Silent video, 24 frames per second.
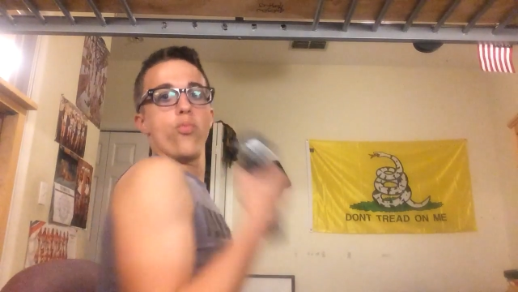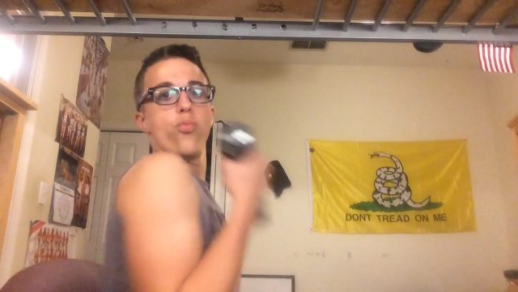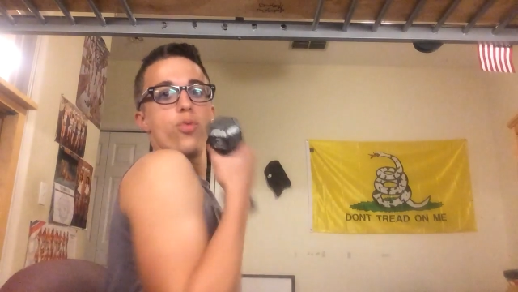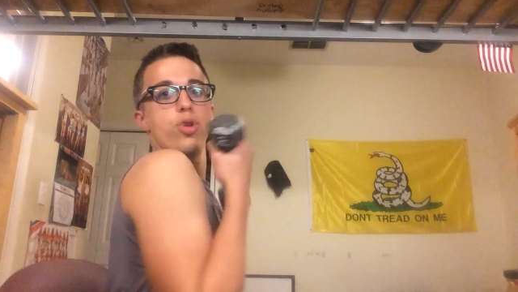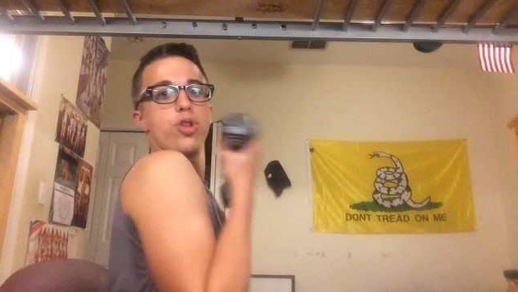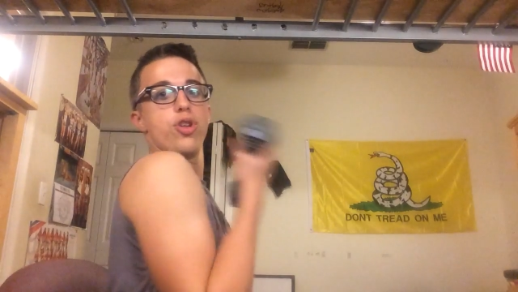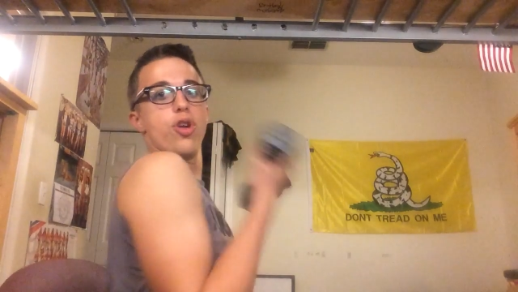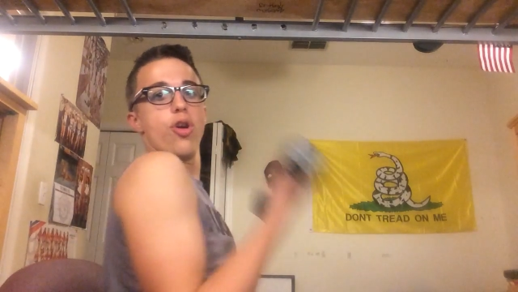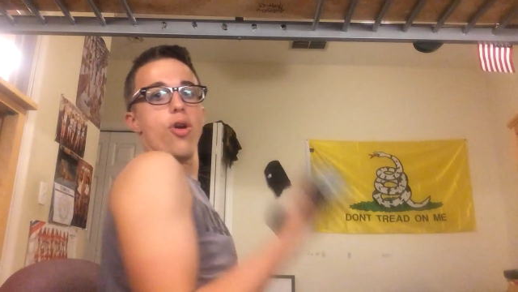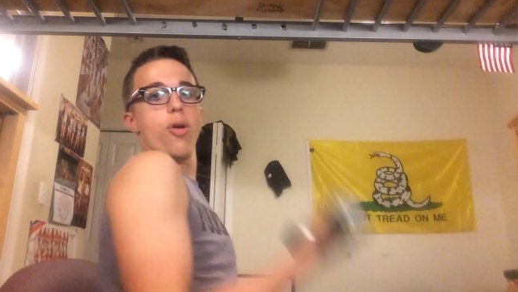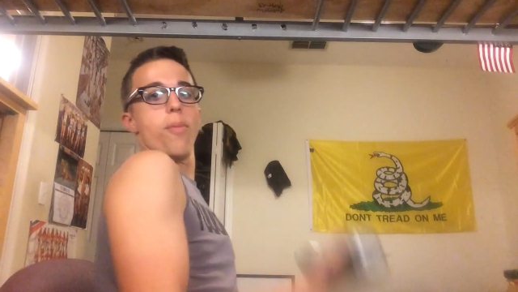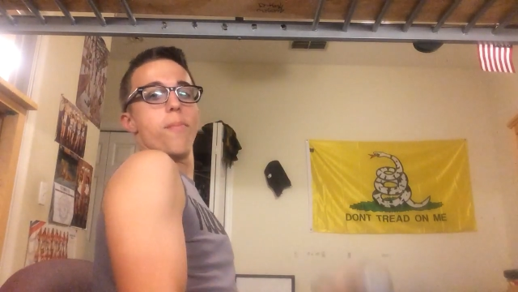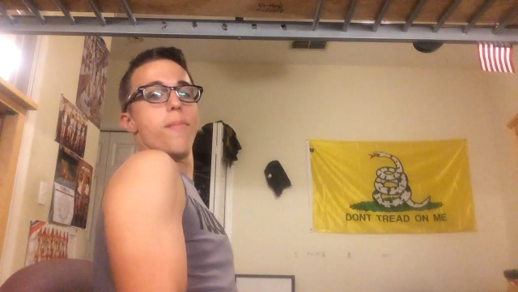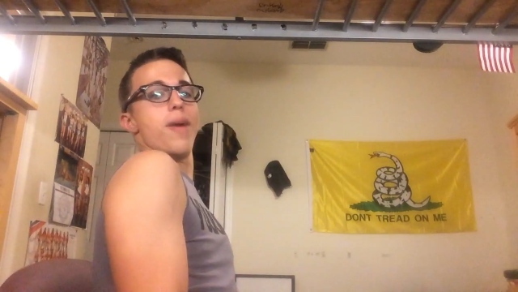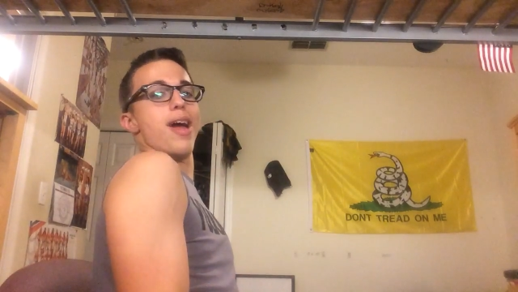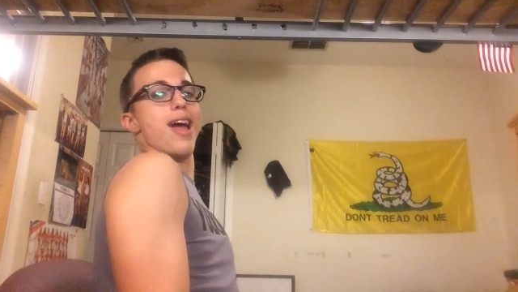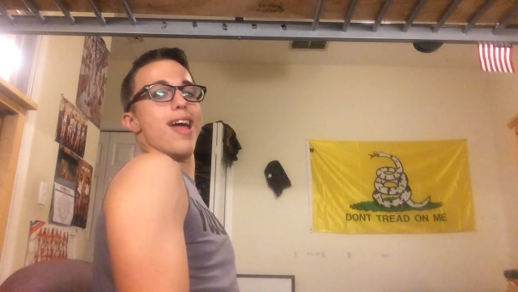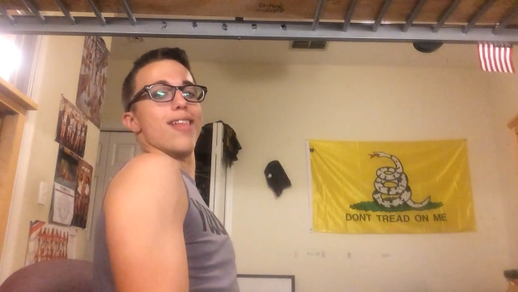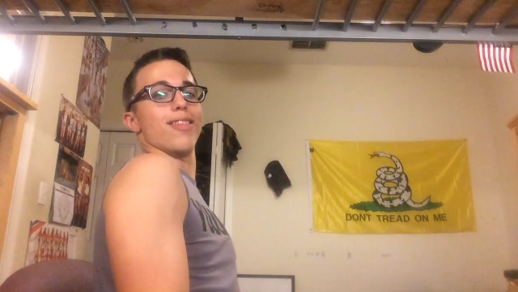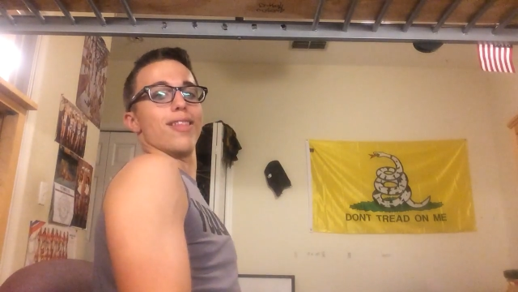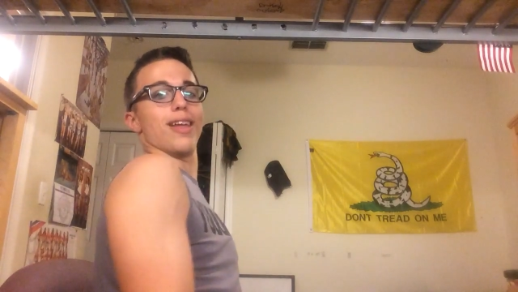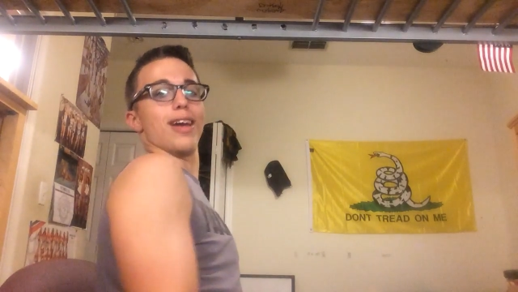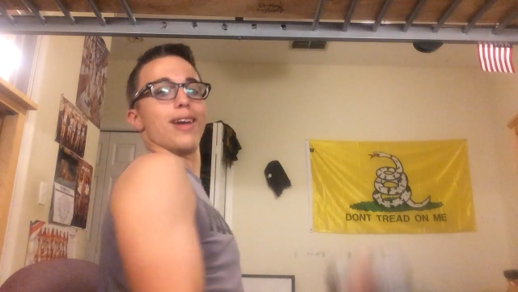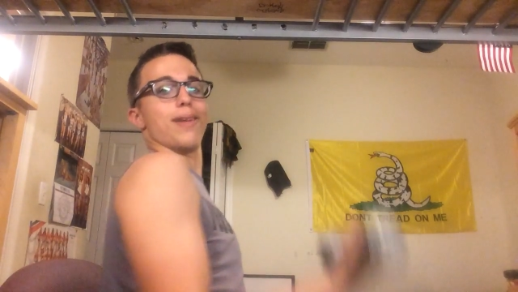When you're a
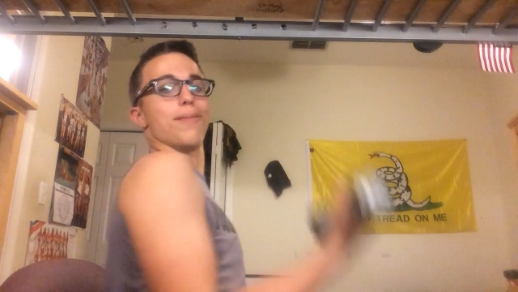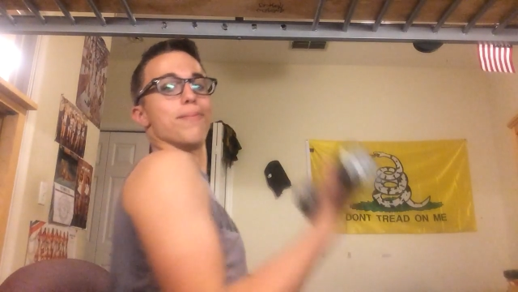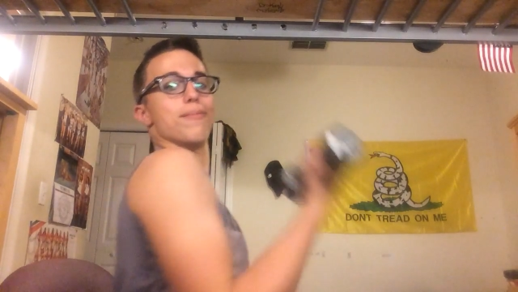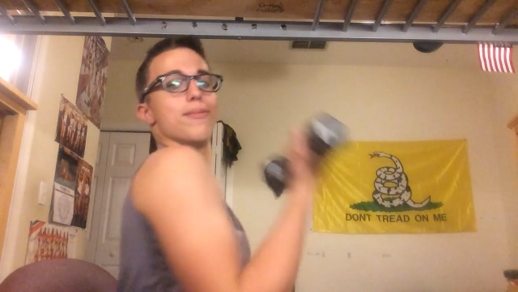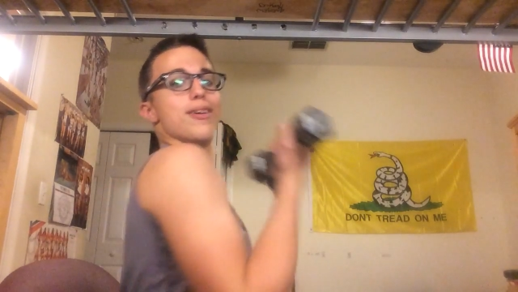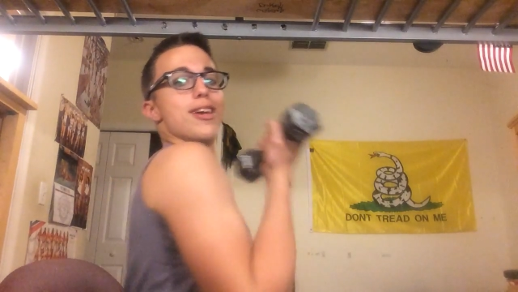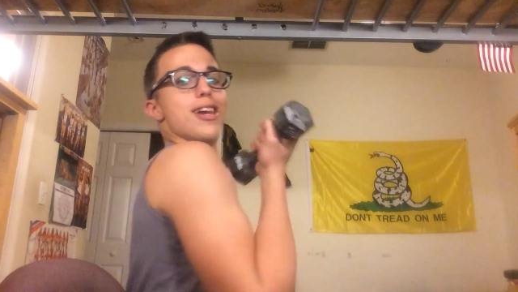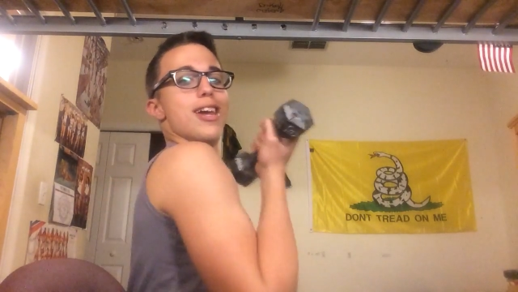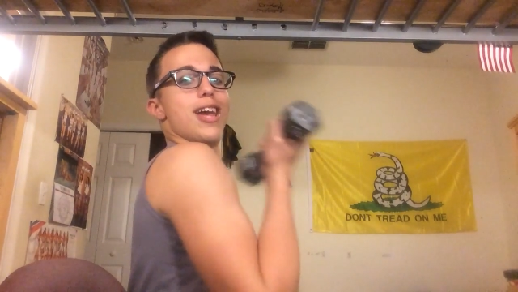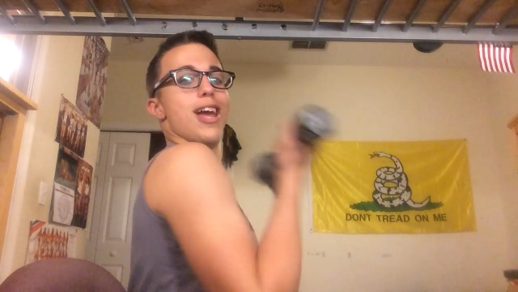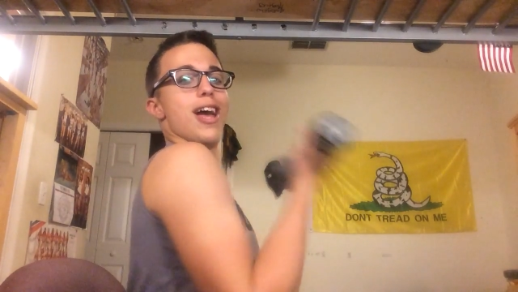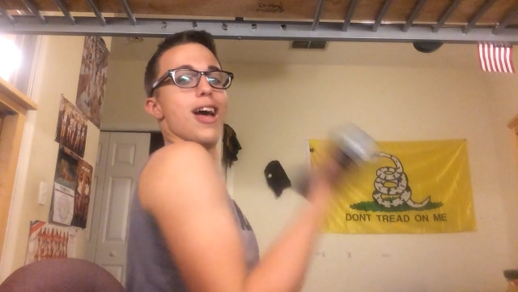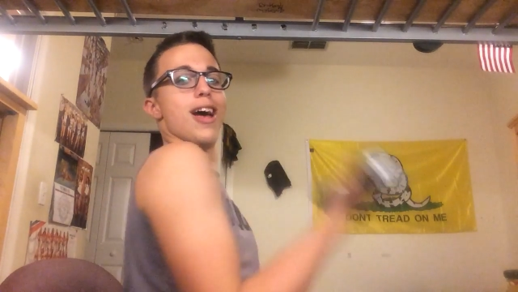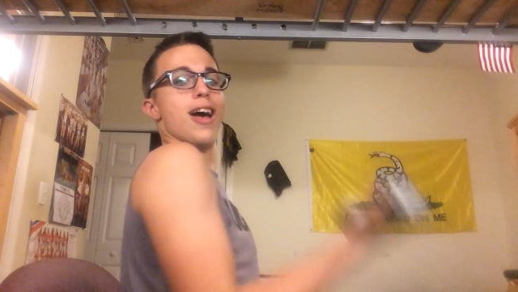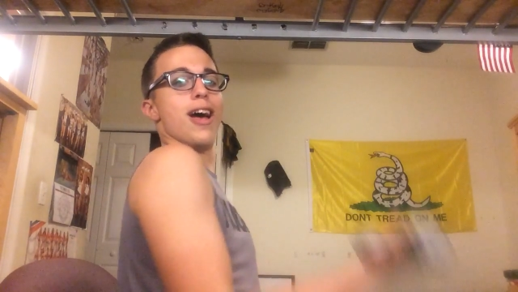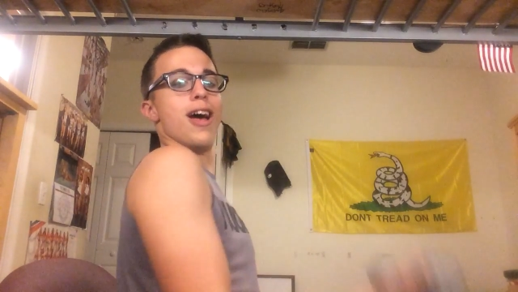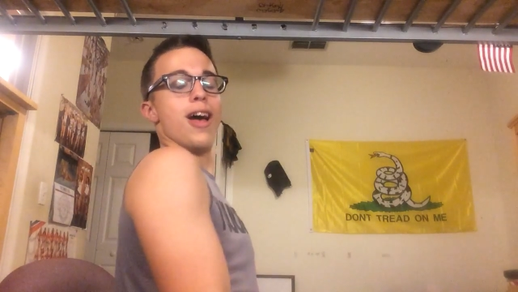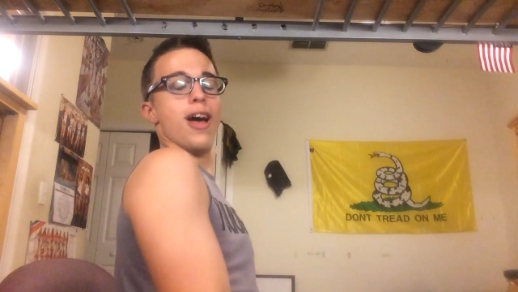man like me,